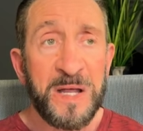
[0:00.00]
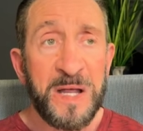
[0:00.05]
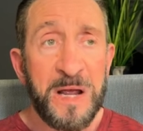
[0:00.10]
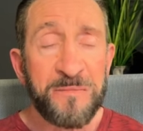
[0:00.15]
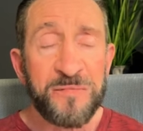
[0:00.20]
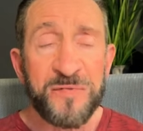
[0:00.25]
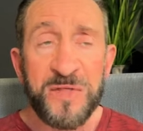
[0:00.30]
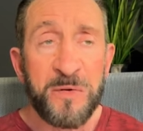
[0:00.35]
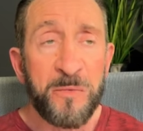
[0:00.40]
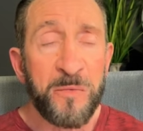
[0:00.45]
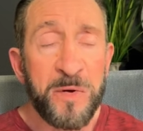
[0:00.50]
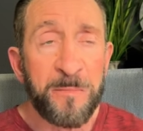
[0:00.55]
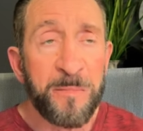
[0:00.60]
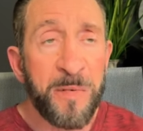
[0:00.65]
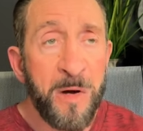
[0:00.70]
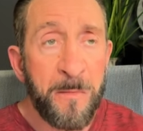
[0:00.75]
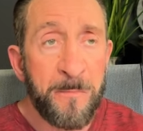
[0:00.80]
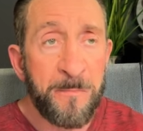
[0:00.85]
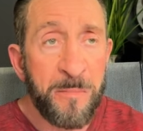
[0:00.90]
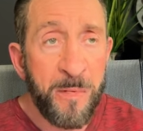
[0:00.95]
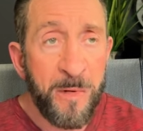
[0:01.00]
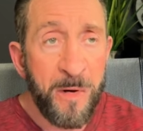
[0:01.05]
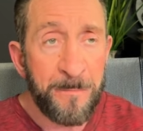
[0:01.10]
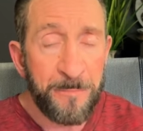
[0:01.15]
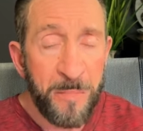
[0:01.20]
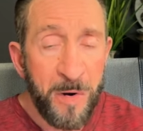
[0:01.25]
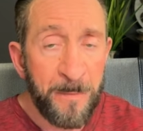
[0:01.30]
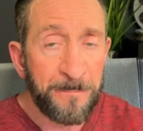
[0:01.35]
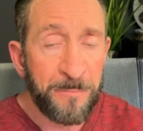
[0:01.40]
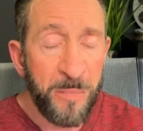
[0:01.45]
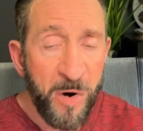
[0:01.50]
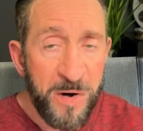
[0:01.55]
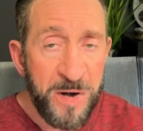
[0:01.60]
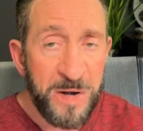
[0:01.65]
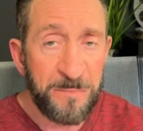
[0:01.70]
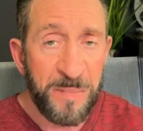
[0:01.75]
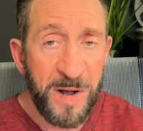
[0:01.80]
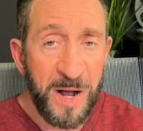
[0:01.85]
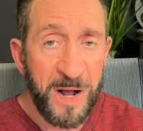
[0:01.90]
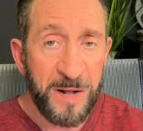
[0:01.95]
everything we're
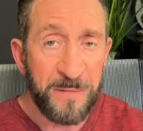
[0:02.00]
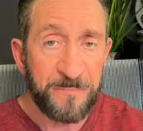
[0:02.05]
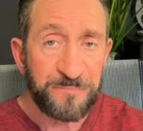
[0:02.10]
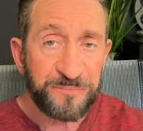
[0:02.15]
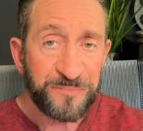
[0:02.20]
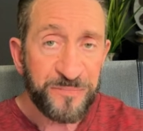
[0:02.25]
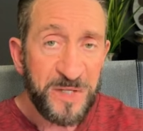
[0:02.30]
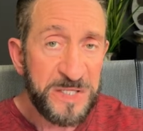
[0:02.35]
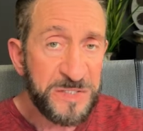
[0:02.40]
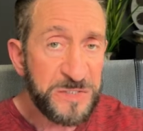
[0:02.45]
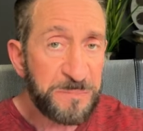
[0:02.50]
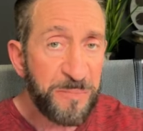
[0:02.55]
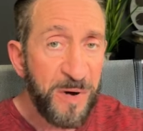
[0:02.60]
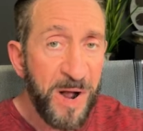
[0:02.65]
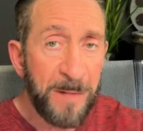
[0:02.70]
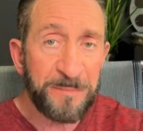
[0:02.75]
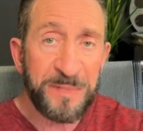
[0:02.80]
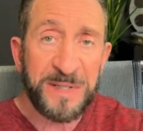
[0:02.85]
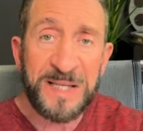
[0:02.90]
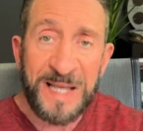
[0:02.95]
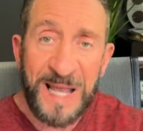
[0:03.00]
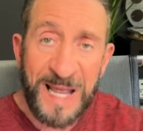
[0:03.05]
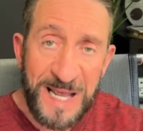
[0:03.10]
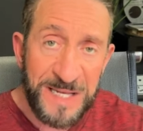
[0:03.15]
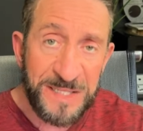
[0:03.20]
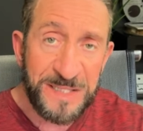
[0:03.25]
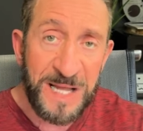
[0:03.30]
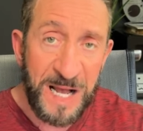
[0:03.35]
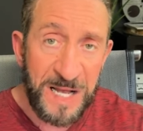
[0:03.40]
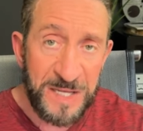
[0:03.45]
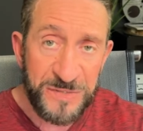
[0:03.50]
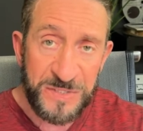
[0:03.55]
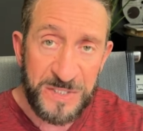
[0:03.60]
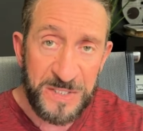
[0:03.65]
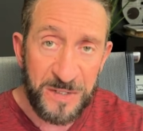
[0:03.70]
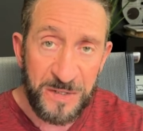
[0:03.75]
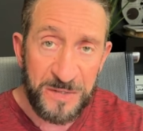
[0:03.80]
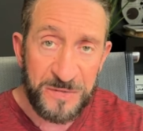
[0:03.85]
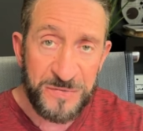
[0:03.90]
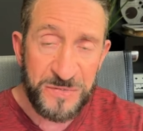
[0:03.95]
bombarded by, it's
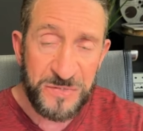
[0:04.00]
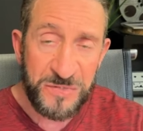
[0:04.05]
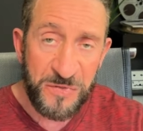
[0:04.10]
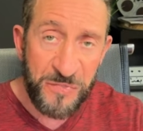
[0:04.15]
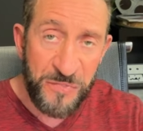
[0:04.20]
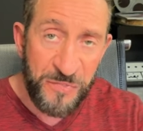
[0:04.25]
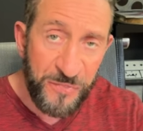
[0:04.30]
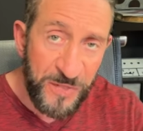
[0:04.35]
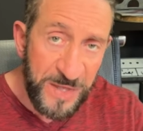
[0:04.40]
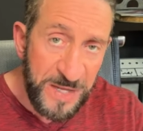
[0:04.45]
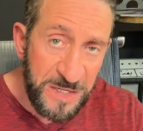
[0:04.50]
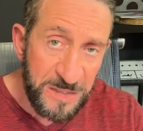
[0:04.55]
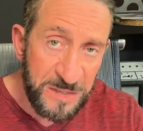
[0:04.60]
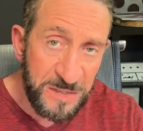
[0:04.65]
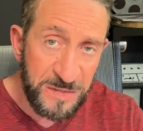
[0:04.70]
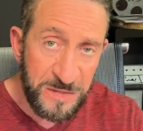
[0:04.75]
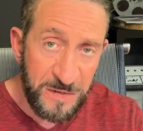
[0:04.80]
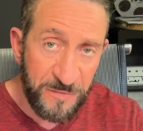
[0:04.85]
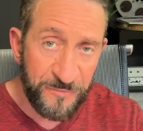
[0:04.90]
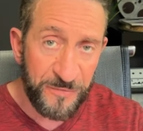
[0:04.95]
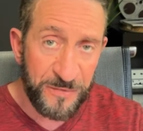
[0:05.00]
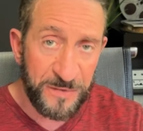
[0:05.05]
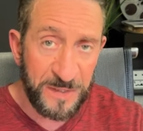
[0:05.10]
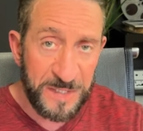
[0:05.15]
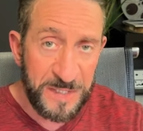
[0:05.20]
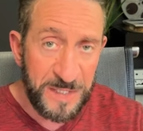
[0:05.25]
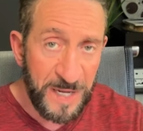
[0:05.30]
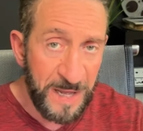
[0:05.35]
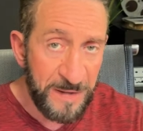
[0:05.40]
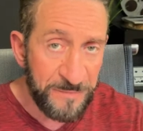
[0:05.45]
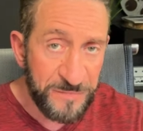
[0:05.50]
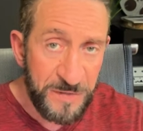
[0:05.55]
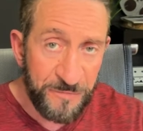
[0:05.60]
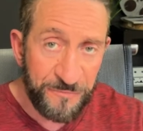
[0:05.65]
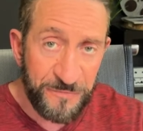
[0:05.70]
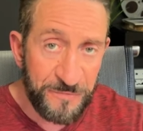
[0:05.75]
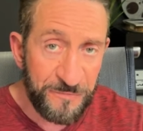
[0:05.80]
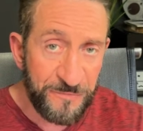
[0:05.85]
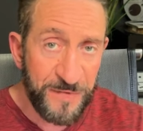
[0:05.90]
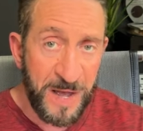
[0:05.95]
propagandizing us to think differently, to have
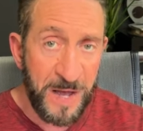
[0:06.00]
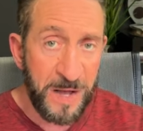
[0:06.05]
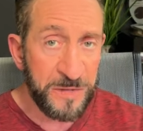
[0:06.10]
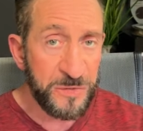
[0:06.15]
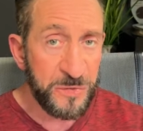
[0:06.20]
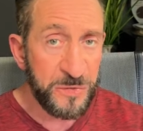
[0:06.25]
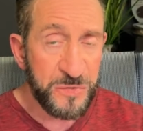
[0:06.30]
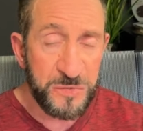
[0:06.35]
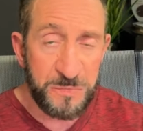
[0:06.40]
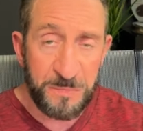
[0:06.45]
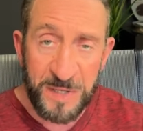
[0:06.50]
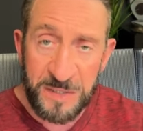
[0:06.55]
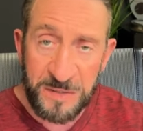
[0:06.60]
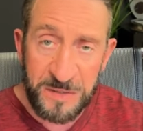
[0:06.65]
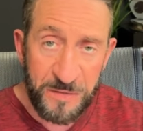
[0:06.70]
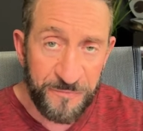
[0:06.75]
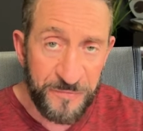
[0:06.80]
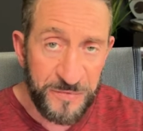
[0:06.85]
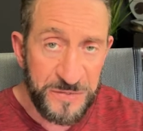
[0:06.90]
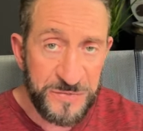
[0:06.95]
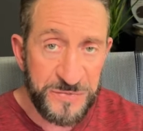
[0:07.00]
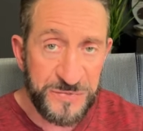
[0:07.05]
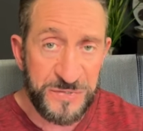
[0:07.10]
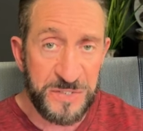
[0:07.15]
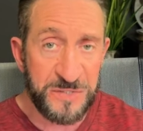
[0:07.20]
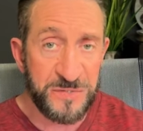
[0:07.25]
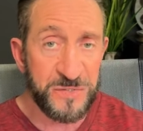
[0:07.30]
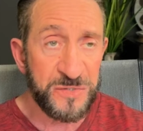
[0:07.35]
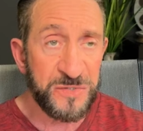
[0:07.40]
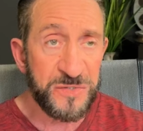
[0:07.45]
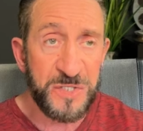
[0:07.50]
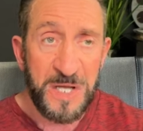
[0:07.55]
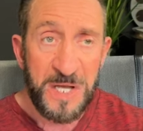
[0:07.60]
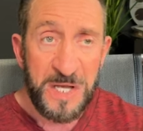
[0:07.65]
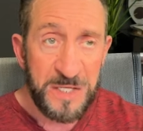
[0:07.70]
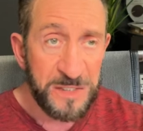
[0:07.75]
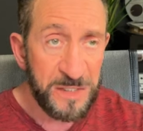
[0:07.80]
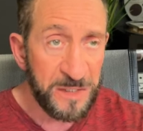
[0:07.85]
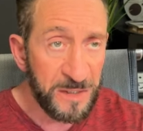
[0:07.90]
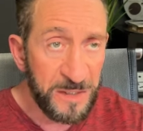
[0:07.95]
different values, to make different decisions,
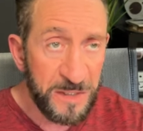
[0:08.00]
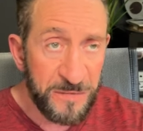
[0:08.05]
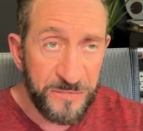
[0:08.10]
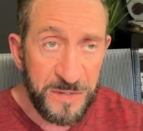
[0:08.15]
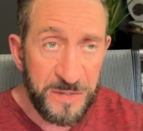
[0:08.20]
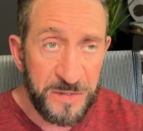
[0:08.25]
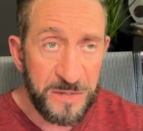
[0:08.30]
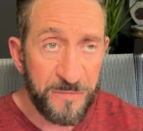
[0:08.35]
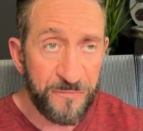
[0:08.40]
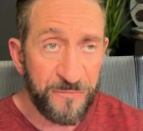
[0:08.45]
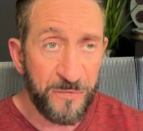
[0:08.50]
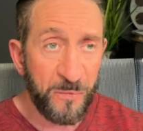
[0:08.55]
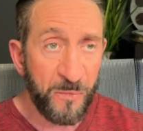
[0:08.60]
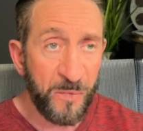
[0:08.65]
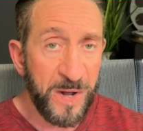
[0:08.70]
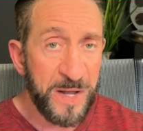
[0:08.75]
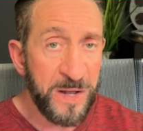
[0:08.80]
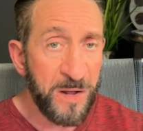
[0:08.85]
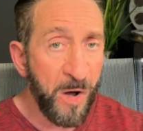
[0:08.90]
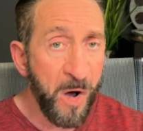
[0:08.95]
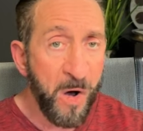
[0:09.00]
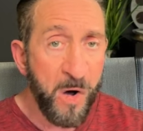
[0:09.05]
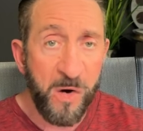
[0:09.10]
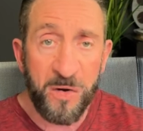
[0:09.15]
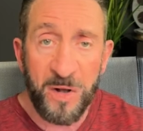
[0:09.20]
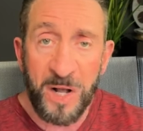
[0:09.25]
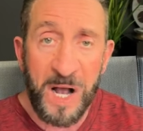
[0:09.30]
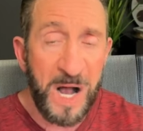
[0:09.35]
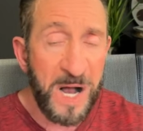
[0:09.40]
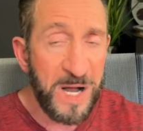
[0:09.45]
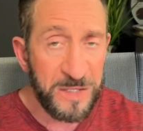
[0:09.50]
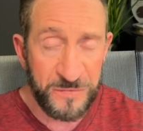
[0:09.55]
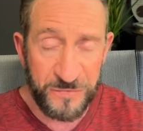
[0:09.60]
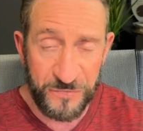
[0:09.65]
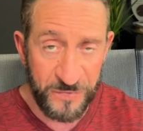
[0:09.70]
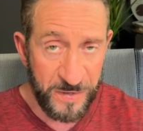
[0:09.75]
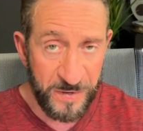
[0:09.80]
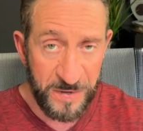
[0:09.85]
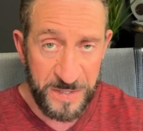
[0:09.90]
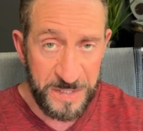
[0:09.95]
to live in a different way, all
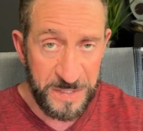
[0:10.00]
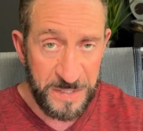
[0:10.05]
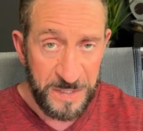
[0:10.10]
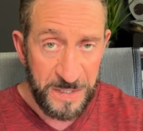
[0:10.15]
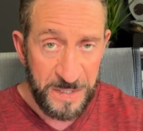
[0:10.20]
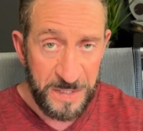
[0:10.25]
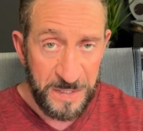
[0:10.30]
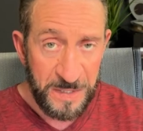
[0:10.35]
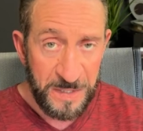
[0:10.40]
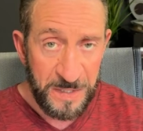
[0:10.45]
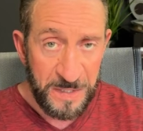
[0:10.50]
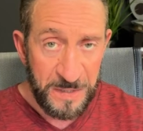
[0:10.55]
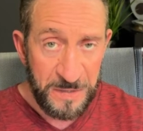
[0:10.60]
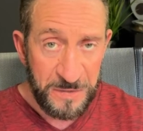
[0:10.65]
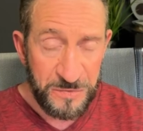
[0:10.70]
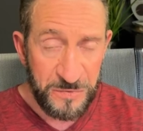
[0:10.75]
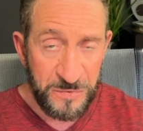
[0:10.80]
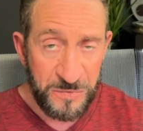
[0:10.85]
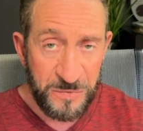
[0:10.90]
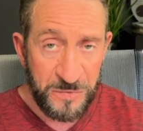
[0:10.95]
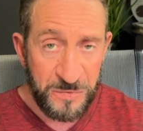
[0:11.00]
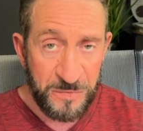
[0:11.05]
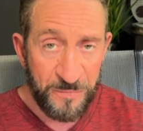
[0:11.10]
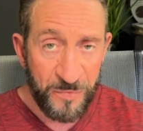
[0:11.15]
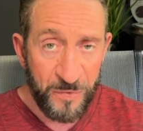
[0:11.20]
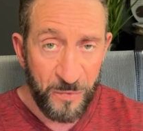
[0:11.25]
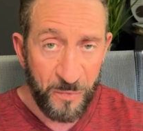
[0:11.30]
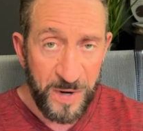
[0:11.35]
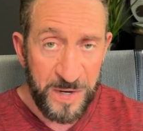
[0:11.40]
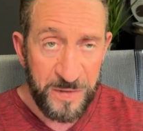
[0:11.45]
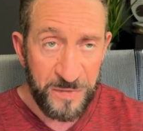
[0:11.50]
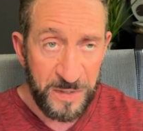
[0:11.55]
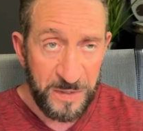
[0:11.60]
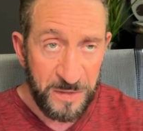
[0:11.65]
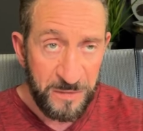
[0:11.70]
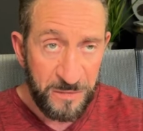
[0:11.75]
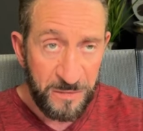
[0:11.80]
contrary to the way that